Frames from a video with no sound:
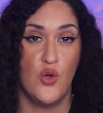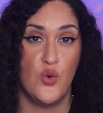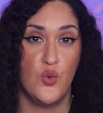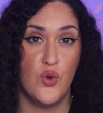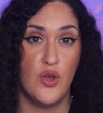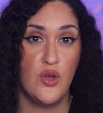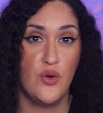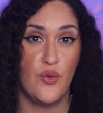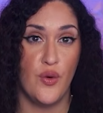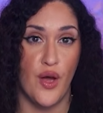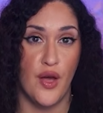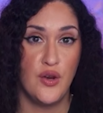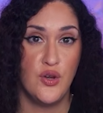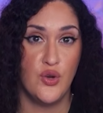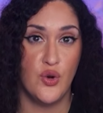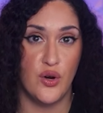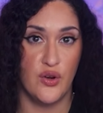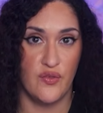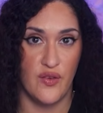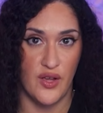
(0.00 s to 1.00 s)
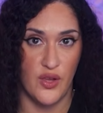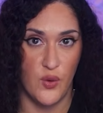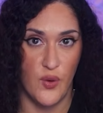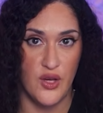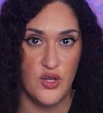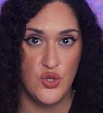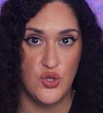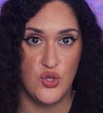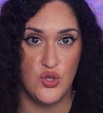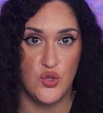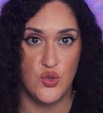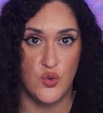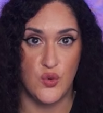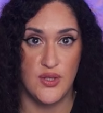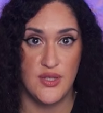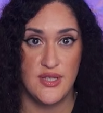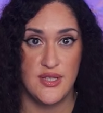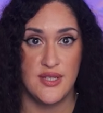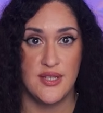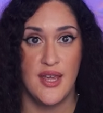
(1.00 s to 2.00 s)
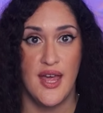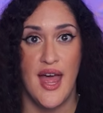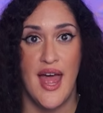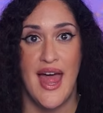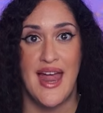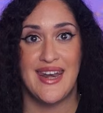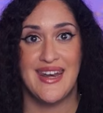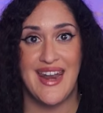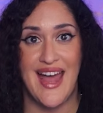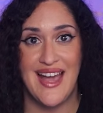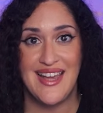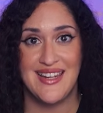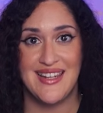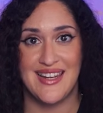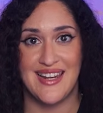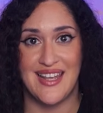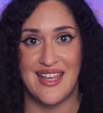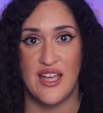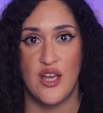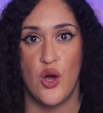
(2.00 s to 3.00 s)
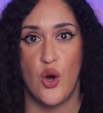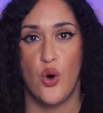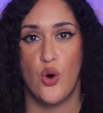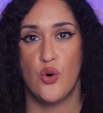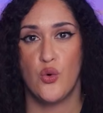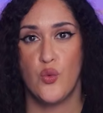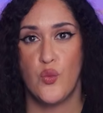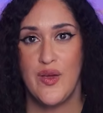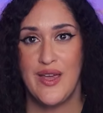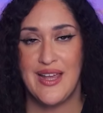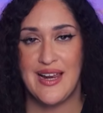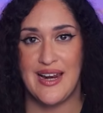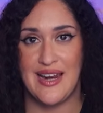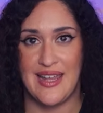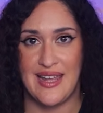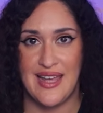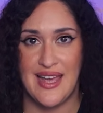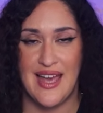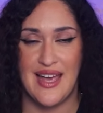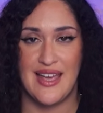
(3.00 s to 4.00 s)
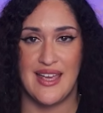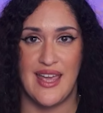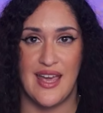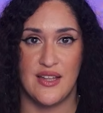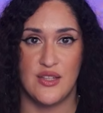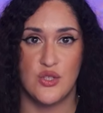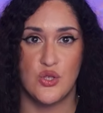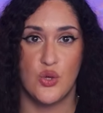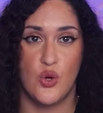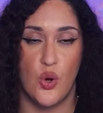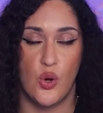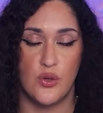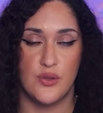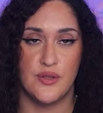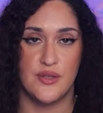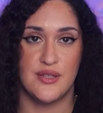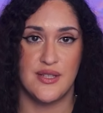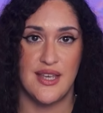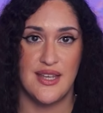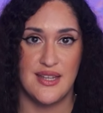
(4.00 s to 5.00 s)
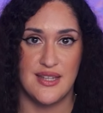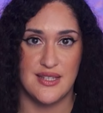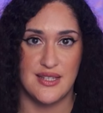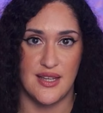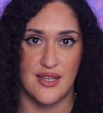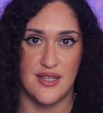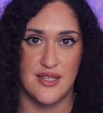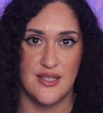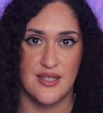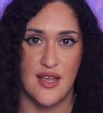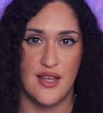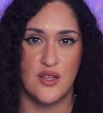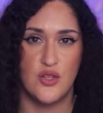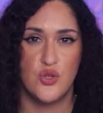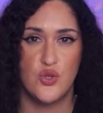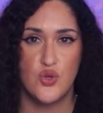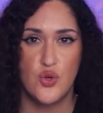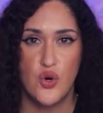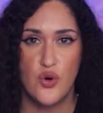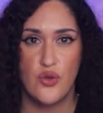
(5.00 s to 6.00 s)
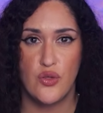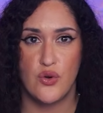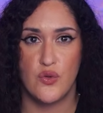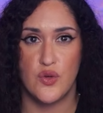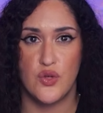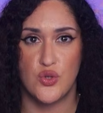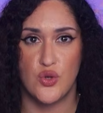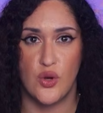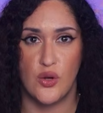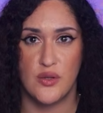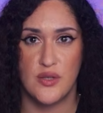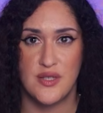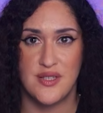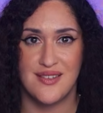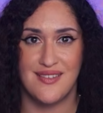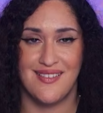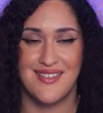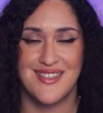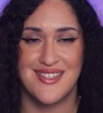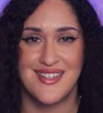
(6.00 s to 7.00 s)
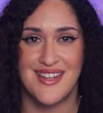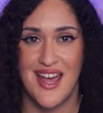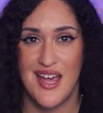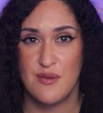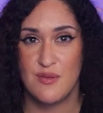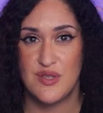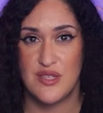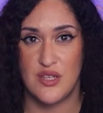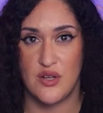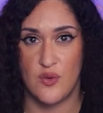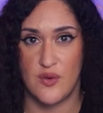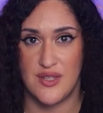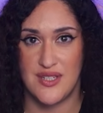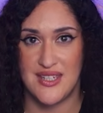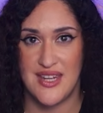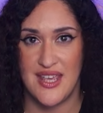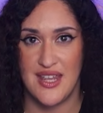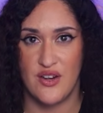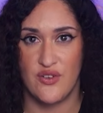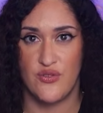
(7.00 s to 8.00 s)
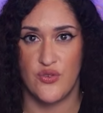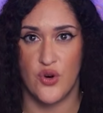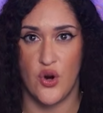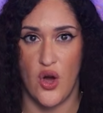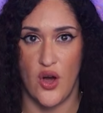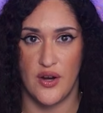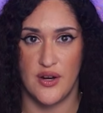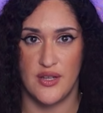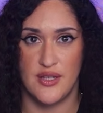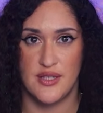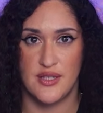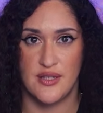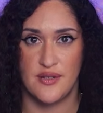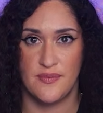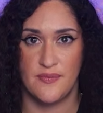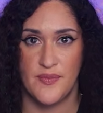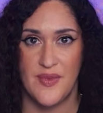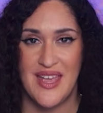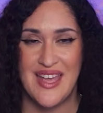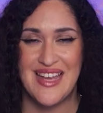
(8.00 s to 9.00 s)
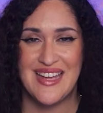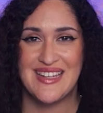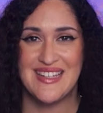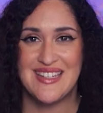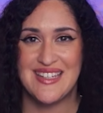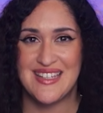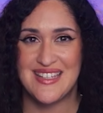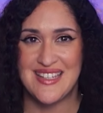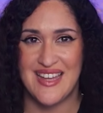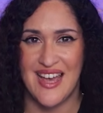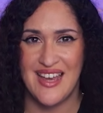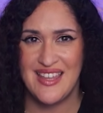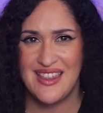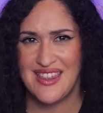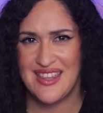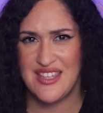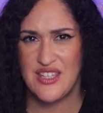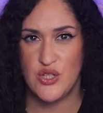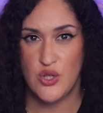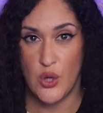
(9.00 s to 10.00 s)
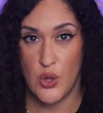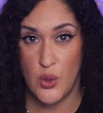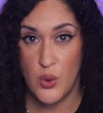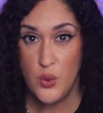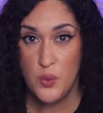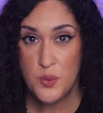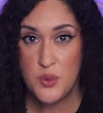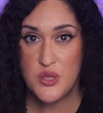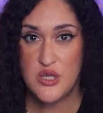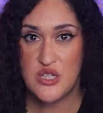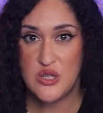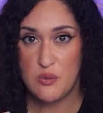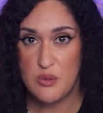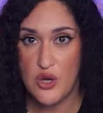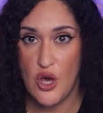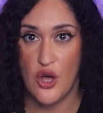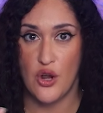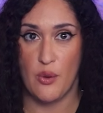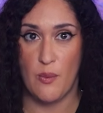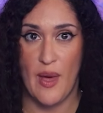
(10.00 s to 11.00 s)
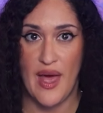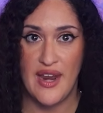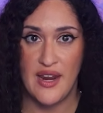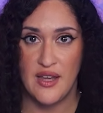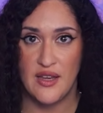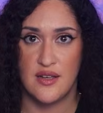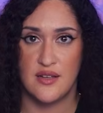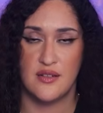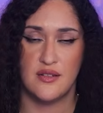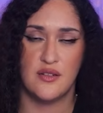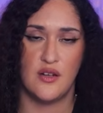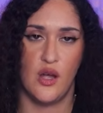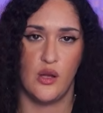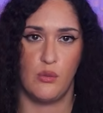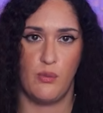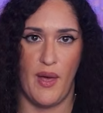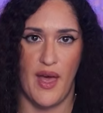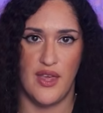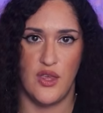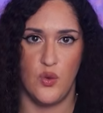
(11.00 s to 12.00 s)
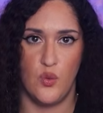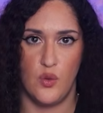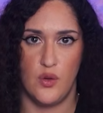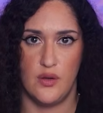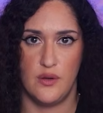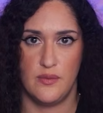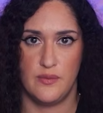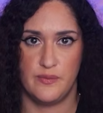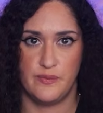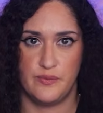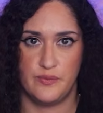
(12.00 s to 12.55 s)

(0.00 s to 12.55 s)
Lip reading: Rerun your evaluation suites nightly or weekly against golden datasets and store the results as time series data for audit. Design these loops to be automatic, not manual.